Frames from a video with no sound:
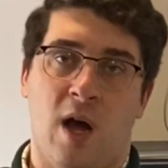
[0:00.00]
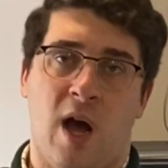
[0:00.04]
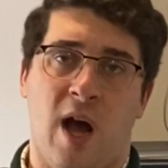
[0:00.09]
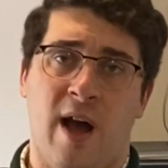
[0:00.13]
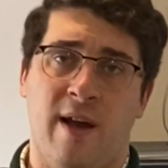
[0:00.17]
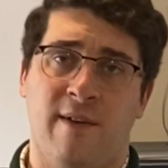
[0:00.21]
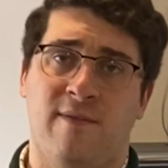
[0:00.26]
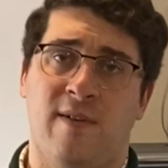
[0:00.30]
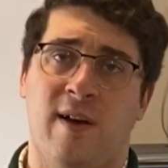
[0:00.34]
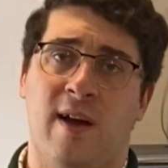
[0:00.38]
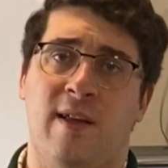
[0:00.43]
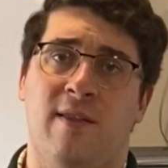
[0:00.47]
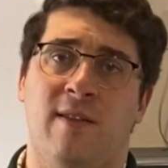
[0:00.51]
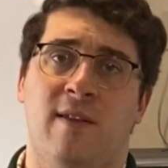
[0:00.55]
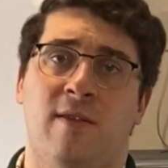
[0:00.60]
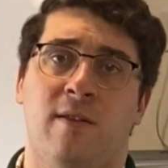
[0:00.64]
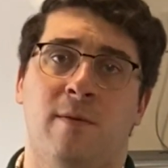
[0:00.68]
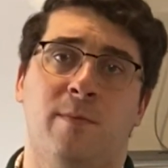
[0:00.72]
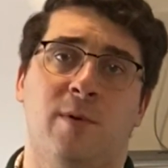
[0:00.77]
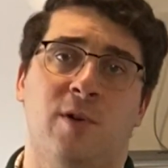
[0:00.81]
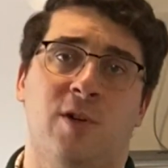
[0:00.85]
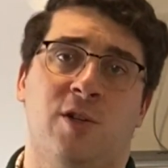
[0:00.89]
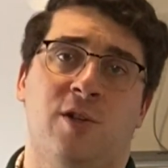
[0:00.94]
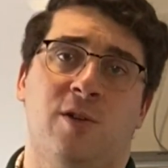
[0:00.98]
I find that the
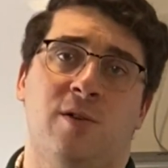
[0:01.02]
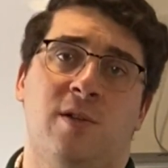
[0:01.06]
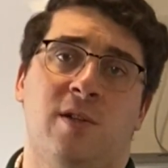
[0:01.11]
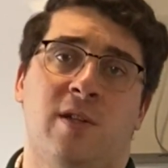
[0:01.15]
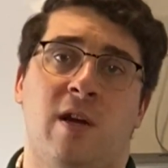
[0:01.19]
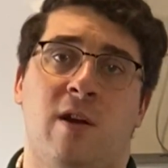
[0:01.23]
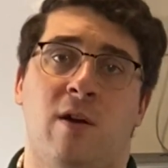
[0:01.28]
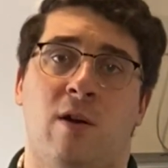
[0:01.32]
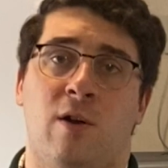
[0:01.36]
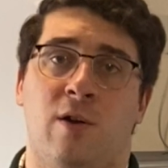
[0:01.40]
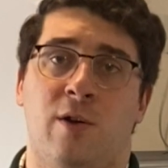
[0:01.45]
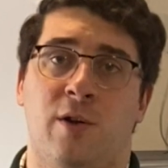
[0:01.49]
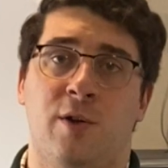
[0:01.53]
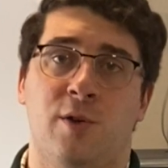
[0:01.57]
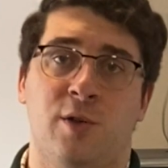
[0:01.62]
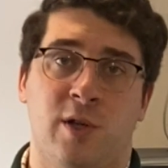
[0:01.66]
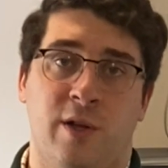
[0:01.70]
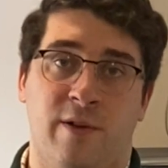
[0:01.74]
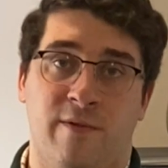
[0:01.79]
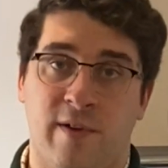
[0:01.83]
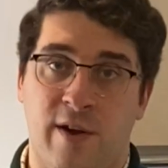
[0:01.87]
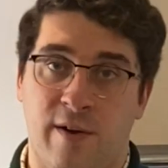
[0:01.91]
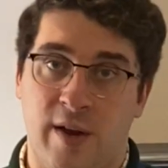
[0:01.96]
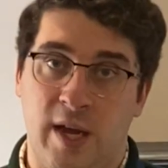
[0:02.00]
butchers there are
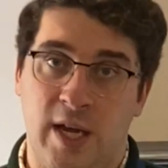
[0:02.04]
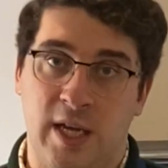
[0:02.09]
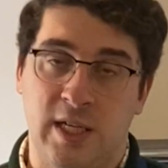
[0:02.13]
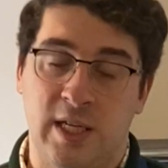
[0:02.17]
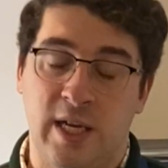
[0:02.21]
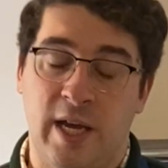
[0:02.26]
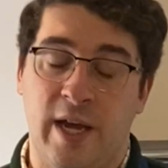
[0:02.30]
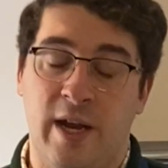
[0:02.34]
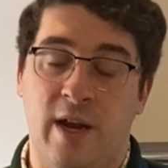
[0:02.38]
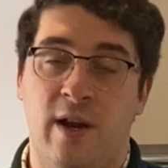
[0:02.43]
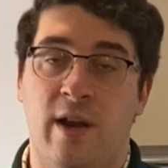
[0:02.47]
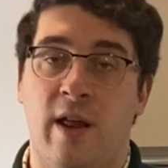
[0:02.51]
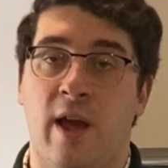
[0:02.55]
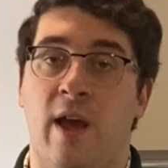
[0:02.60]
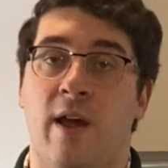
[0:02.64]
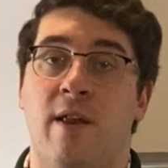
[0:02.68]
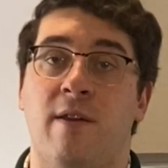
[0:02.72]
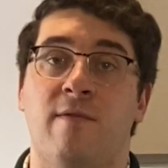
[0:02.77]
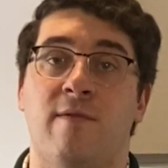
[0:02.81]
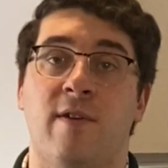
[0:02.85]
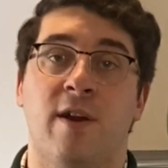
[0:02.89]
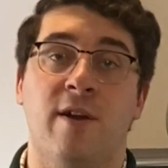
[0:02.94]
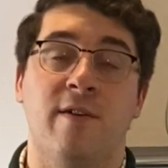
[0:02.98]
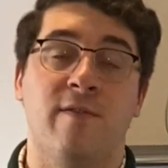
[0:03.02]
usually very excited
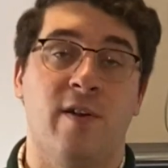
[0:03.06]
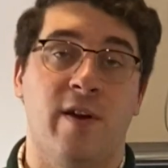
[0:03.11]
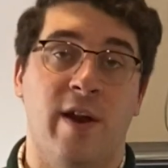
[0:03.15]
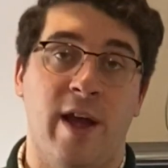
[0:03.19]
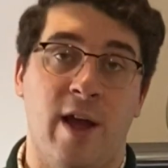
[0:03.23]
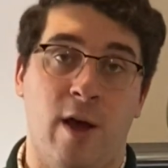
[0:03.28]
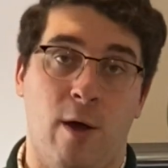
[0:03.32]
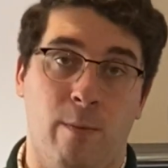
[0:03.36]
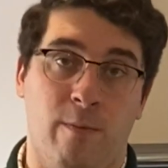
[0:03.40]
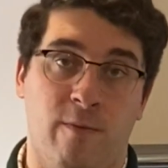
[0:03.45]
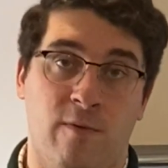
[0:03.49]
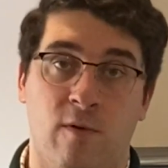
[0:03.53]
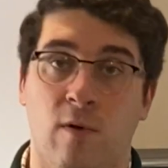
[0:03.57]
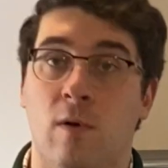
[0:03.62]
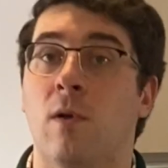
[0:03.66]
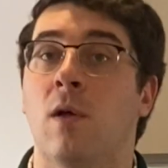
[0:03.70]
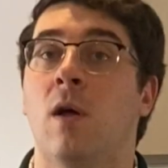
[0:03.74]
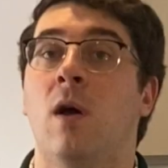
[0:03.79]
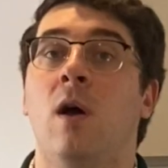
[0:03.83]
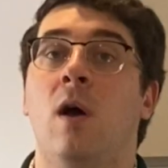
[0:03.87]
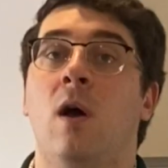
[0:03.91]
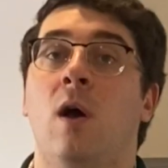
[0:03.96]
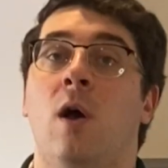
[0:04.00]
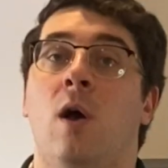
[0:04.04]
and very, very
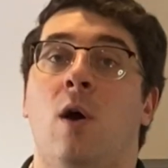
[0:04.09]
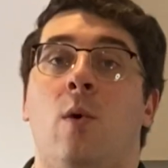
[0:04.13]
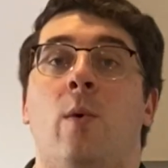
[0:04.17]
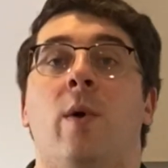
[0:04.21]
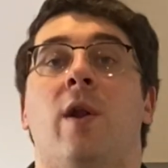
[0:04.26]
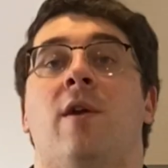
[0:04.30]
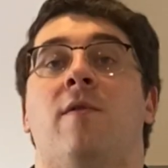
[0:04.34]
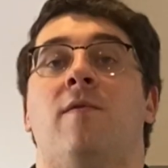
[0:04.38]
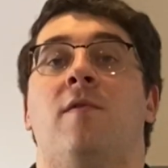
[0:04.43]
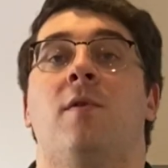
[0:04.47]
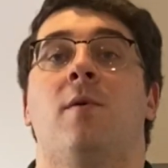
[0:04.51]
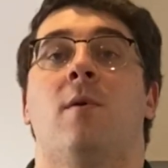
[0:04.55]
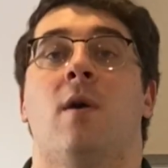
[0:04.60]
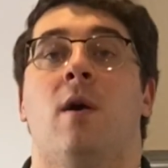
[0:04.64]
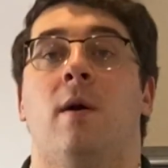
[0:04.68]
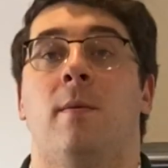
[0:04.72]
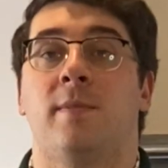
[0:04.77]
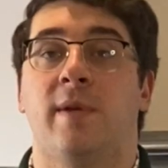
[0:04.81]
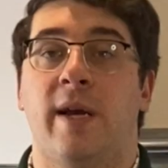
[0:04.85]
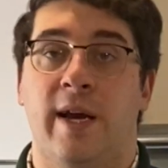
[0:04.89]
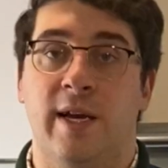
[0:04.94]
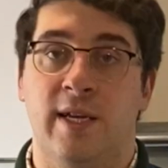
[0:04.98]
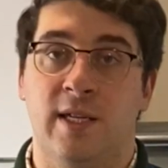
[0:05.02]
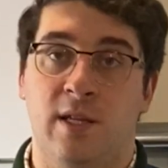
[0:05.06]
helpful whenever you
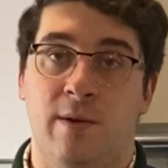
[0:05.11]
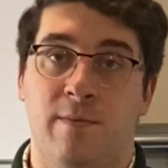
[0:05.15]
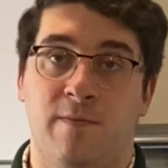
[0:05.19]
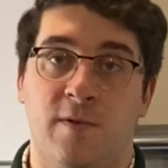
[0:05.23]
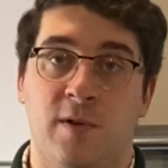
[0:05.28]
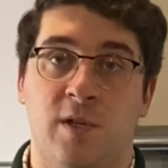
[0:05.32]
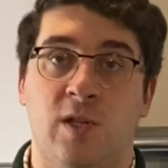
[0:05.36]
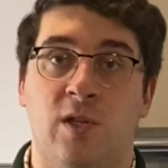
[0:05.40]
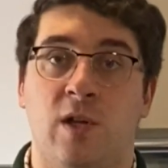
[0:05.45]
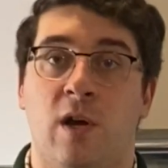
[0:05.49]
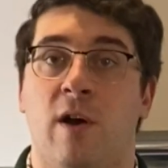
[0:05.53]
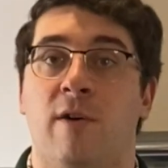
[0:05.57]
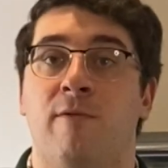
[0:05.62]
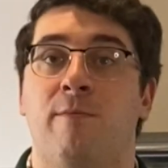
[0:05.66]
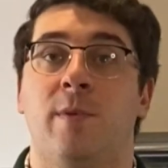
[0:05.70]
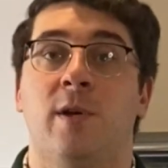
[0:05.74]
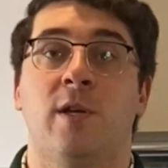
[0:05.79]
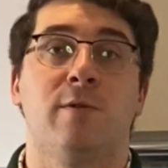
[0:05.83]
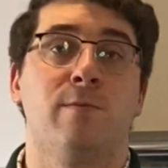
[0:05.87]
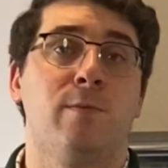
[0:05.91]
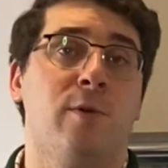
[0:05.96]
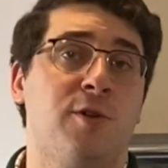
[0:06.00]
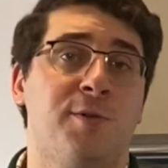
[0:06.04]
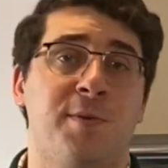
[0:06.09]
come to ask them for stuff,
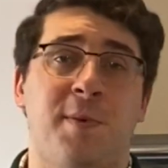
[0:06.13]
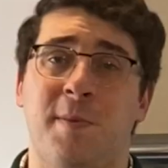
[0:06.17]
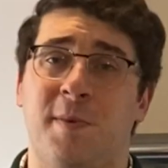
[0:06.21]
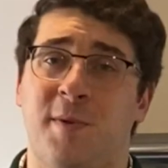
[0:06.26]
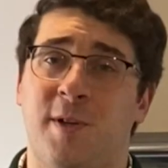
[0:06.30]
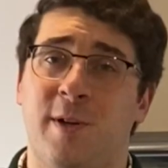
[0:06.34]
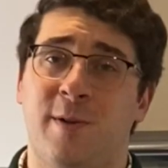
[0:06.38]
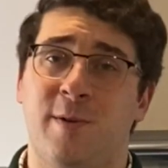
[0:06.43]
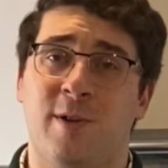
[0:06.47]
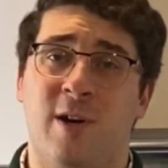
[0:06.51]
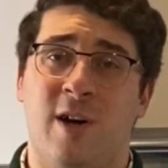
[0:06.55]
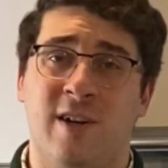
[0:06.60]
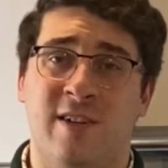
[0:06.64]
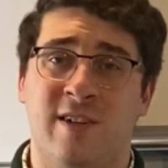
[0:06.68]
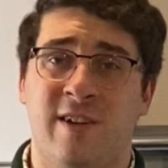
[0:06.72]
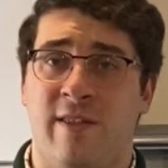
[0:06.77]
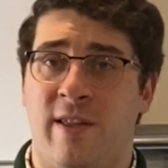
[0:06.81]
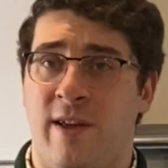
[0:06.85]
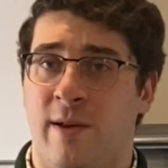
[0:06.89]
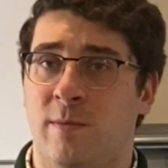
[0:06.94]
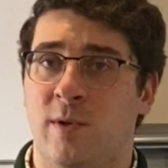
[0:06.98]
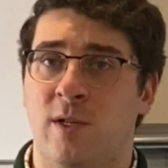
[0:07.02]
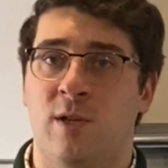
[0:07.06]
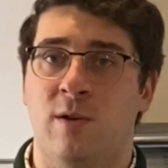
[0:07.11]
because most people don't talk to
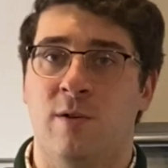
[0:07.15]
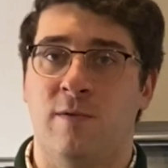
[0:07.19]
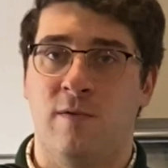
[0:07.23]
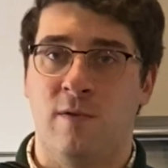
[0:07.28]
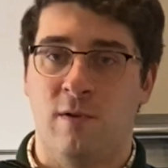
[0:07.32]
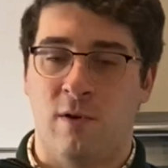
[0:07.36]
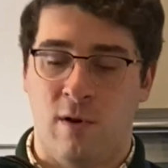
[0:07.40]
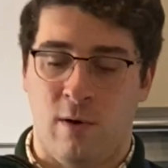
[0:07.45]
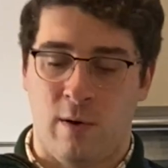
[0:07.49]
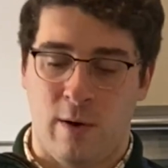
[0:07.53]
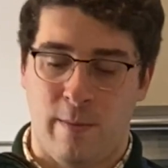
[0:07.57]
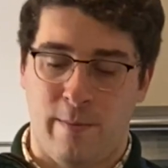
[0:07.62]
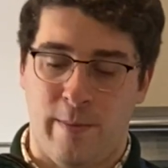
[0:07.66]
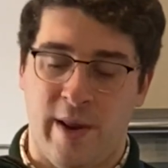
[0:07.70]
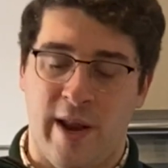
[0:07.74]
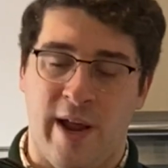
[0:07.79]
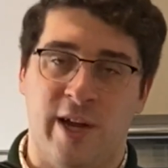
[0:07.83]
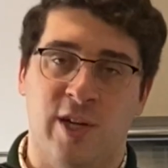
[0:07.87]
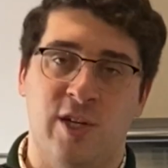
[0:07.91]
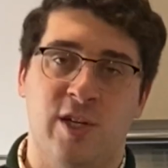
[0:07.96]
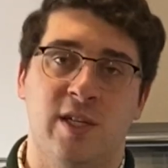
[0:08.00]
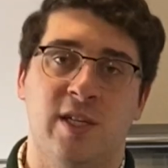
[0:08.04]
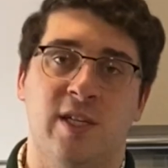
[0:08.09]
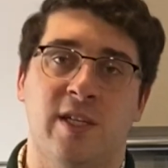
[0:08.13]
them. So if you go up and
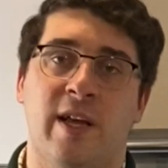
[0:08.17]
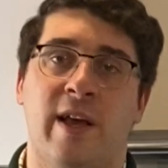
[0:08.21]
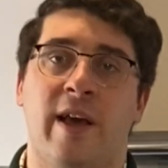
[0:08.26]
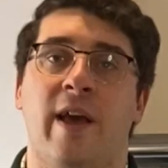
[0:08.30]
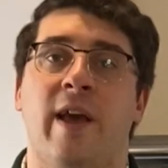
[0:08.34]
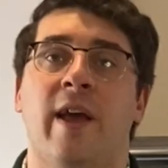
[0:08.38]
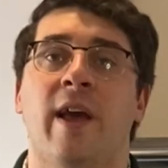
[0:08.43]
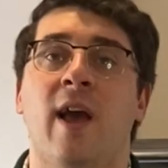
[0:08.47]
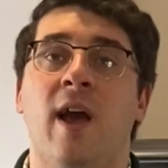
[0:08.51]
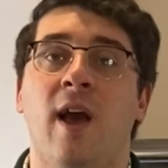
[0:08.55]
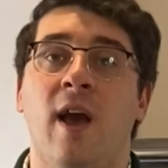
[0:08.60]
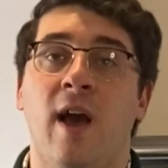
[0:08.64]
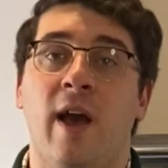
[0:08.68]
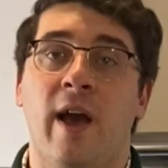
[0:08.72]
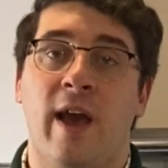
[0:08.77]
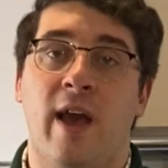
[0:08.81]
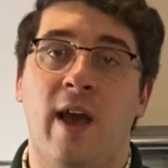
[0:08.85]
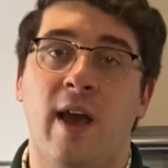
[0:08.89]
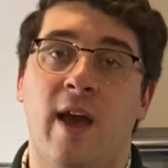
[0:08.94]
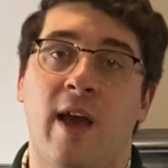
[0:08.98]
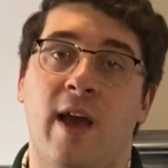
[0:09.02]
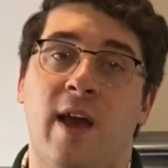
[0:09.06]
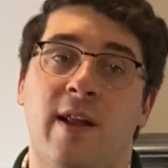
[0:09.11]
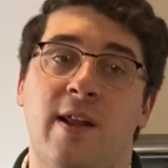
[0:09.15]
actually say,
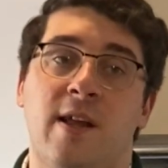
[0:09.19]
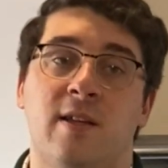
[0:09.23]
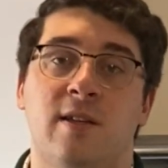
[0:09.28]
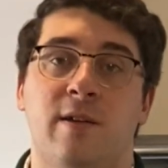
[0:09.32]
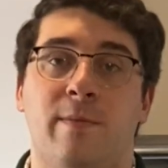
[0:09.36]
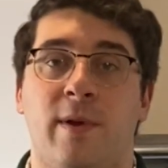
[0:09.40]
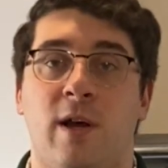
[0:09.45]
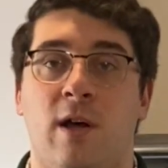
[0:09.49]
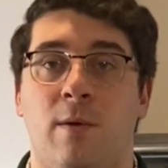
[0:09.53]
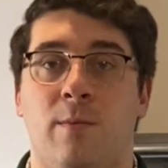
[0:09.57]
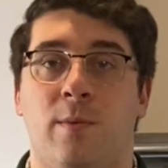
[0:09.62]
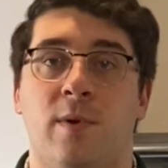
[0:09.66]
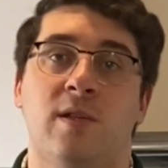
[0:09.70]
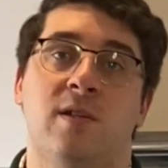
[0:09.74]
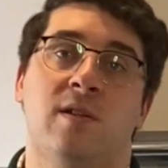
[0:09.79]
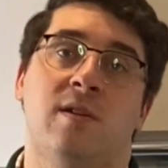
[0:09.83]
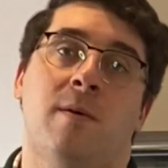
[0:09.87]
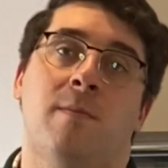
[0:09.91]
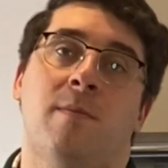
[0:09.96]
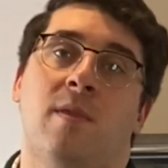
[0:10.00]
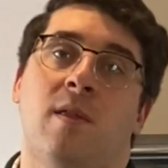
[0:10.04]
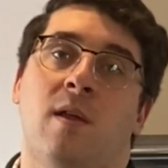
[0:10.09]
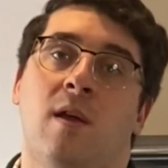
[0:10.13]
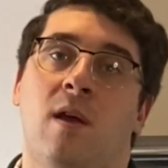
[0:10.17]
hey, I need some help with
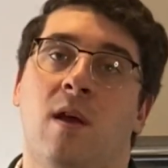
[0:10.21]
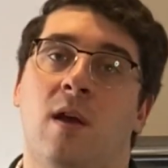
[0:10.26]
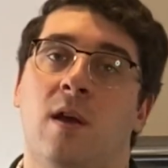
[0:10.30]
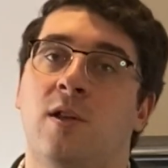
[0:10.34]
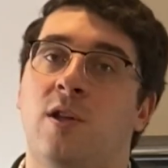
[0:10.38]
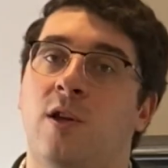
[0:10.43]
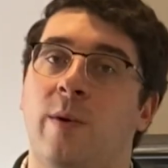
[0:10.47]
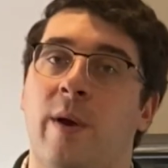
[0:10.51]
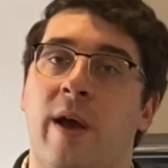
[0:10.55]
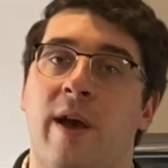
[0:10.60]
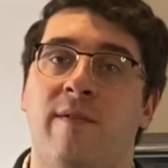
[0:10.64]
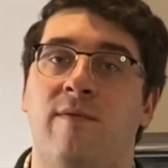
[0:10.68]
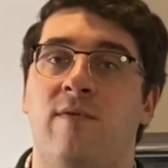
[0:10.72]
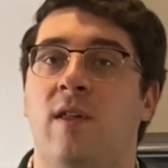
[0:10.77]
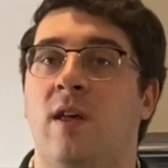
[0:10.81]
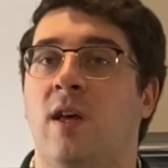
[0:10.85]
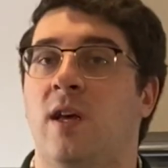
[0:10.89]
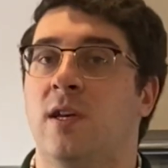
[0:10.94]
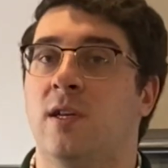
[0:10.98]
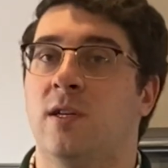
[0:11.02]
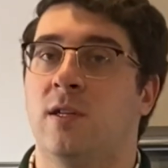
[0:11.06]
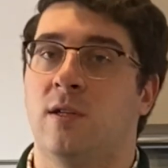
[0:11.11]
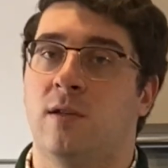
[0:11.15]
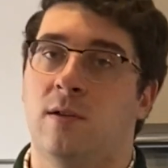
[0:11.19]
something, do you have
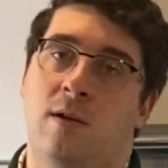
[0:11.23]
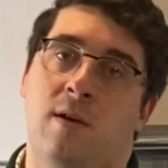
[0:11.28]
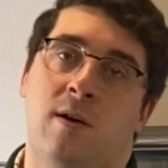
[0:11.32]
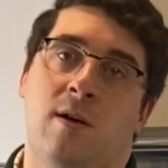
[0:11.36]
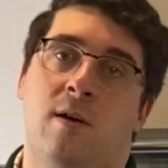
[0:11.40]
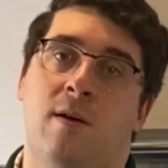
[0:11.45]
this?